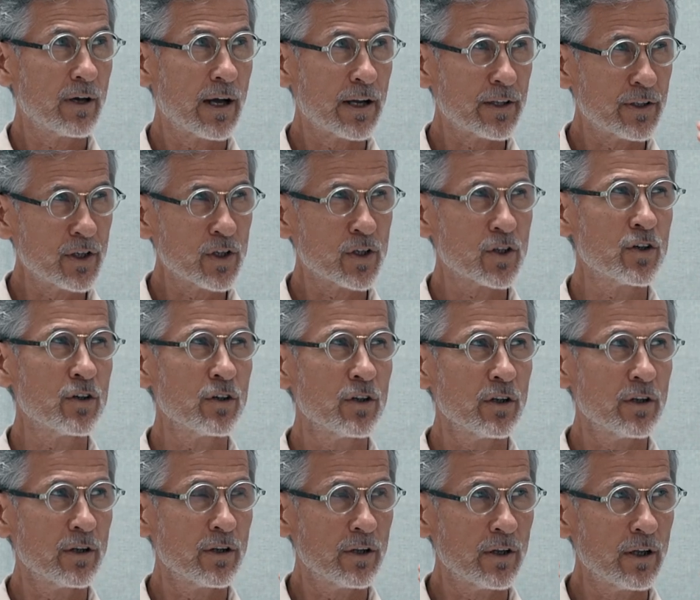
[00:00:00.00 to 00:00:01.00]

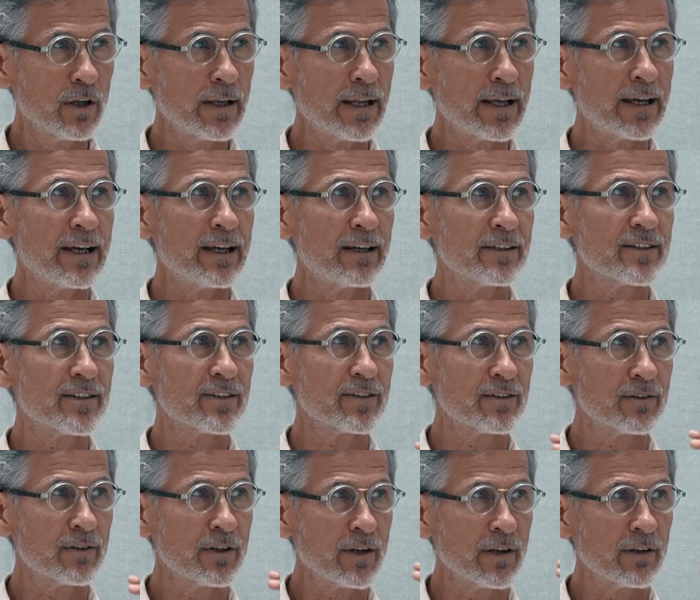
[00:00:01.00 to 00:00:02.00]
additional
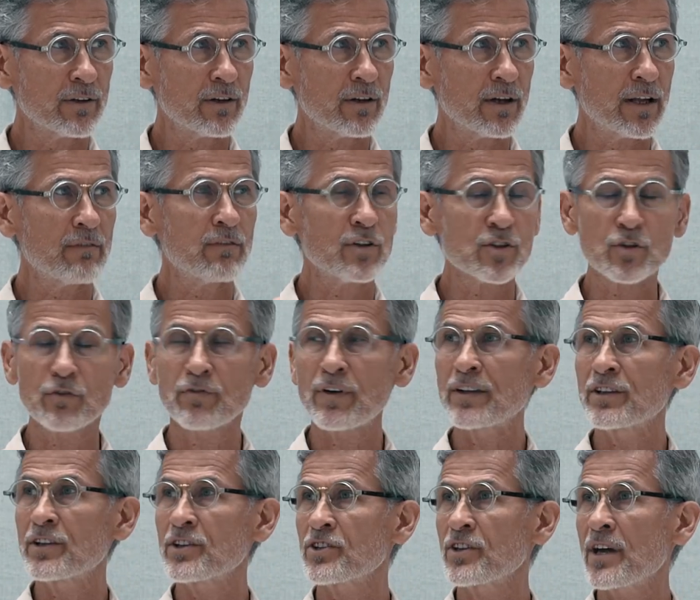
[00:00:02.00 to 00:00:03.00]
layers and levels of
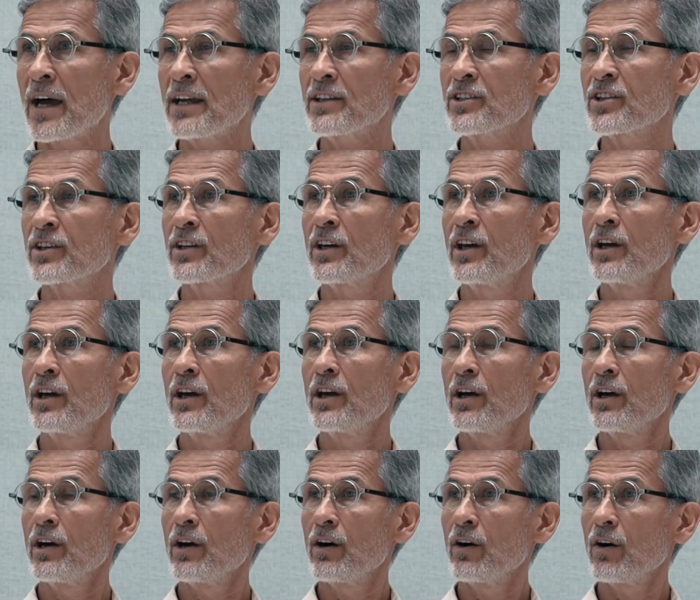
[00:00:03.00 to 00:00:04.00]
understanding,
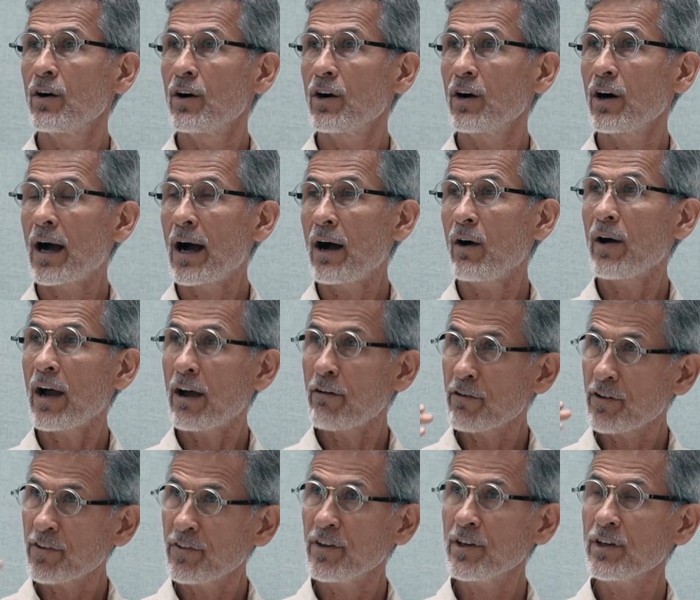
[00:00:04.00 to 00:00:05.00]
how
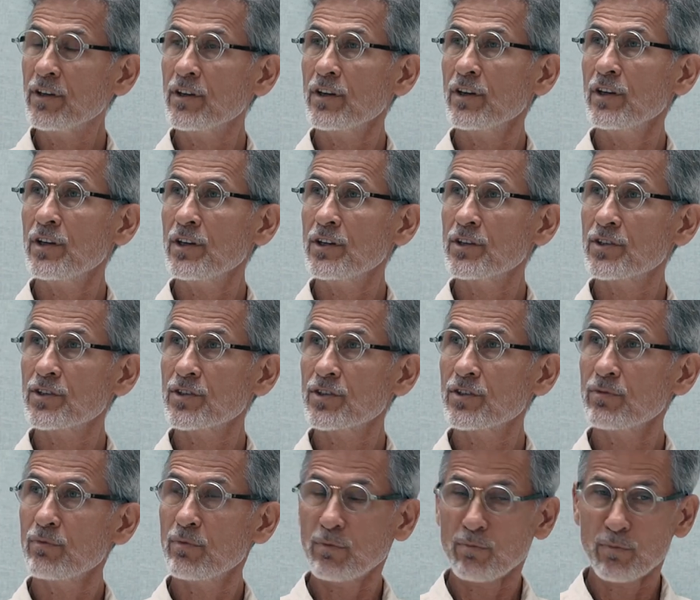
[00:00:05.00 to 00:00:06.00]
everything
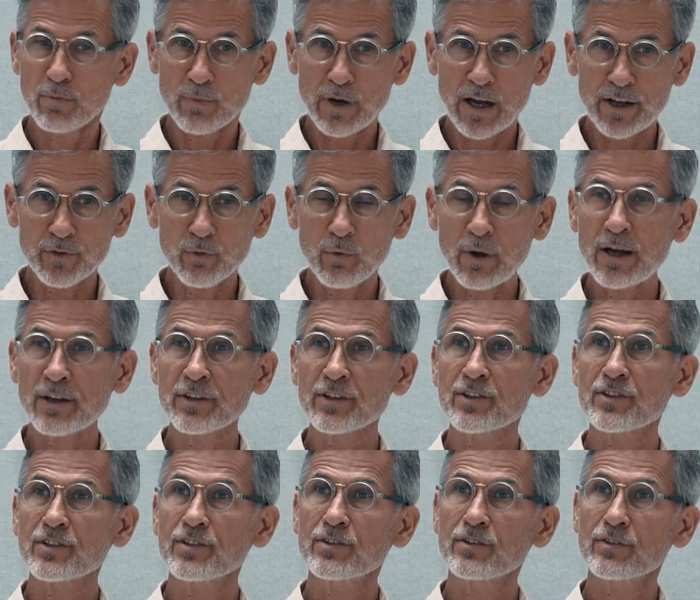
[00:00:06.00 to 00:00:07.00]
is at
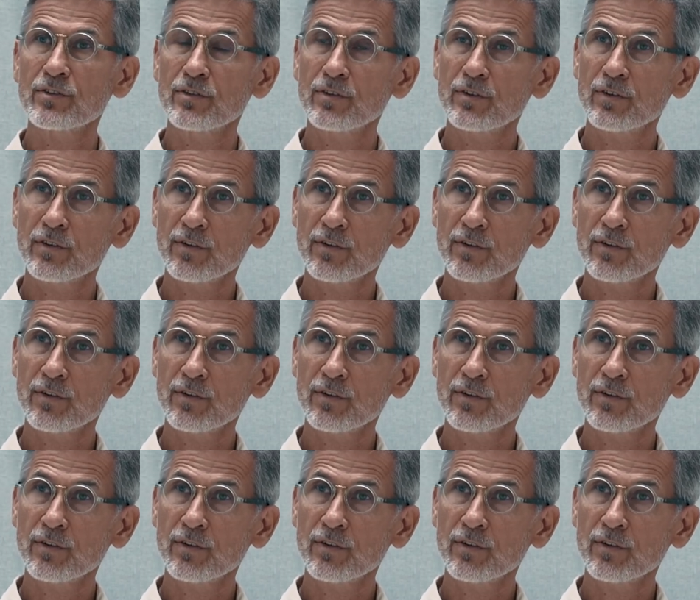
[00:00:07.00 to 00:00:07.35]
once,